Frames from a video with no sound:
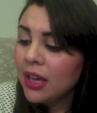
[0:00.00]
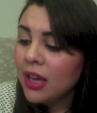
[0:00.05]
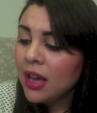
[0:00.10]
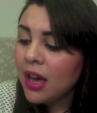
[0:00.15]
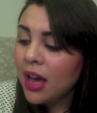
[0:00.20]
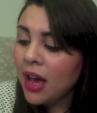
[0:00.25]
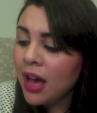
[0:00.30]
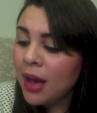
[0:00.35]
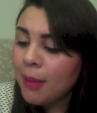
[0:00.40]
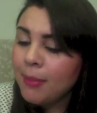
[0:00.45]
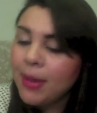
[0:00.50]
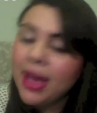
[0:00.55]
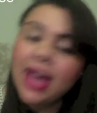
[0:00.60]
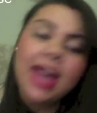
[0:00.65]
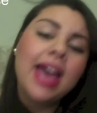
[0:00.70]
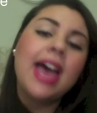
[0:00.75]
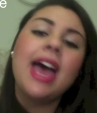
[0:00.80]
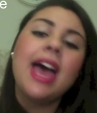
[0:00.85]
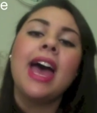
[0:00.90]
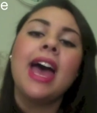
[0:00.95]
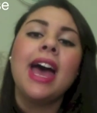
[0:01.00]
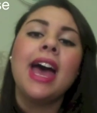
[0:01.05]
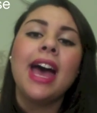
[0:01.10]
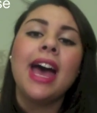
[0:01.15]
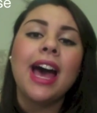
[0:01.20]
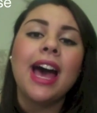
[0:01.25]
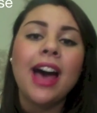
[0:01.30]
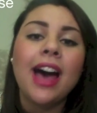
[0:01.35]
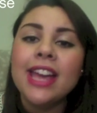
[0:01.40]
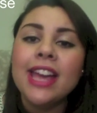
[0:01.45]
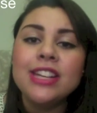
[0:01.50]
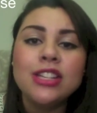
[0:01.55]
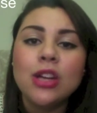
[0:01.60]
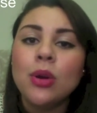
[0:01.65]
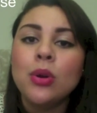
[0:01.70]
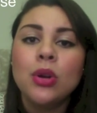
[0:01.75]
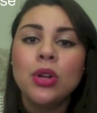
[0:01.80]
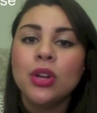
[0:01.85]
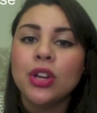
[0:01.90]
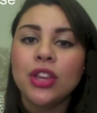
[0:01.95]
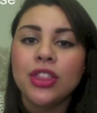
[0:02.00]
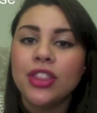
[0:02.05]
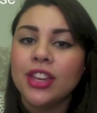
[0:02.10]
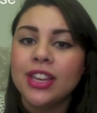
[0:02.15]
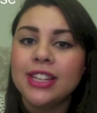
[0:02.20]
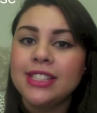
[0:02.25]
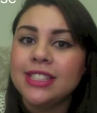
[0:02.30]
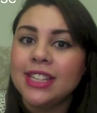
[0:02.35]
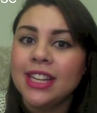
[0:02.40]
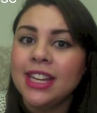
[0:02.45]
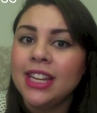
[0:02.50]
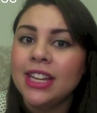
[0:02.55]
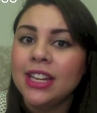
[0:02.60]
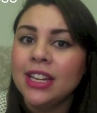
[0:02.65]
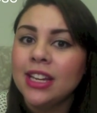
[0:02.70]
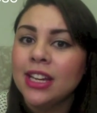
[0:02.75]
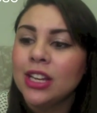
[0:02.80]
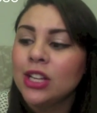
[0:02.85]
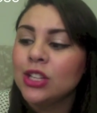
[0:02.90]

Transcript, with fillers: Um, I don't look 30,